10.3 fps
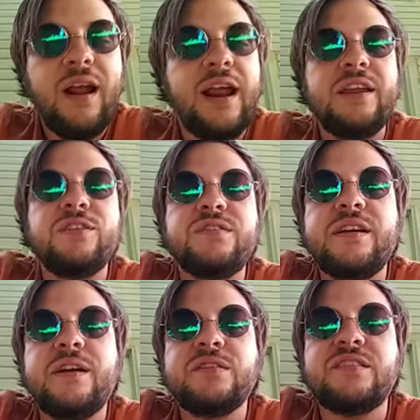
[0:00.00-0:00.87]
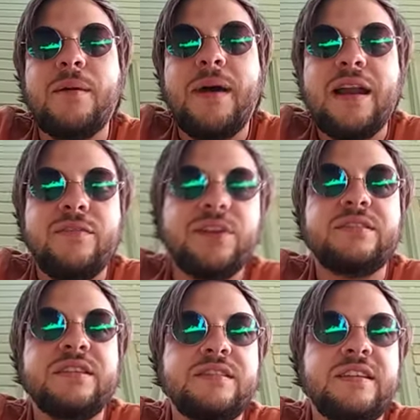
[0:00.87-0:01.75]
and you zero sum out of
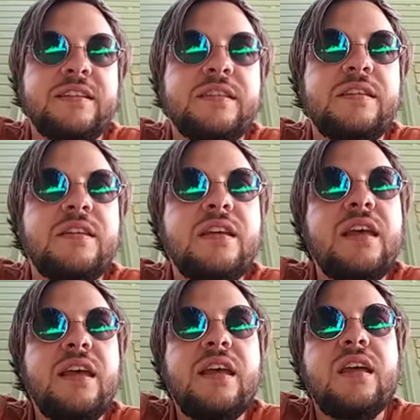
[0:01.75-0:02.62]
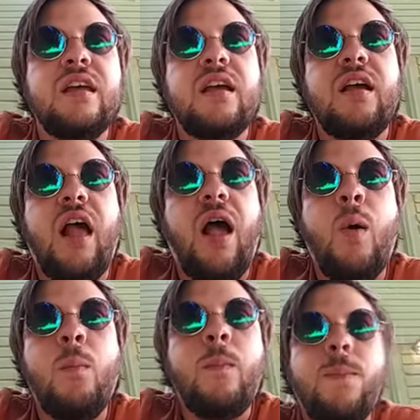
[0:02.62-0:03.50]
existence.
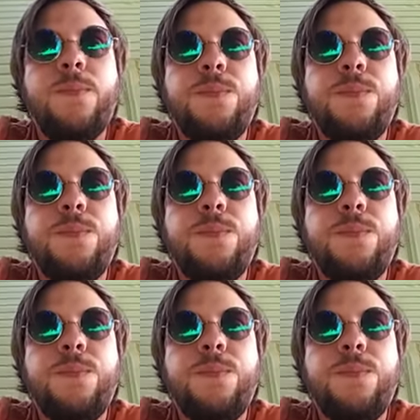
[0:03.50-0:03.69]
Um,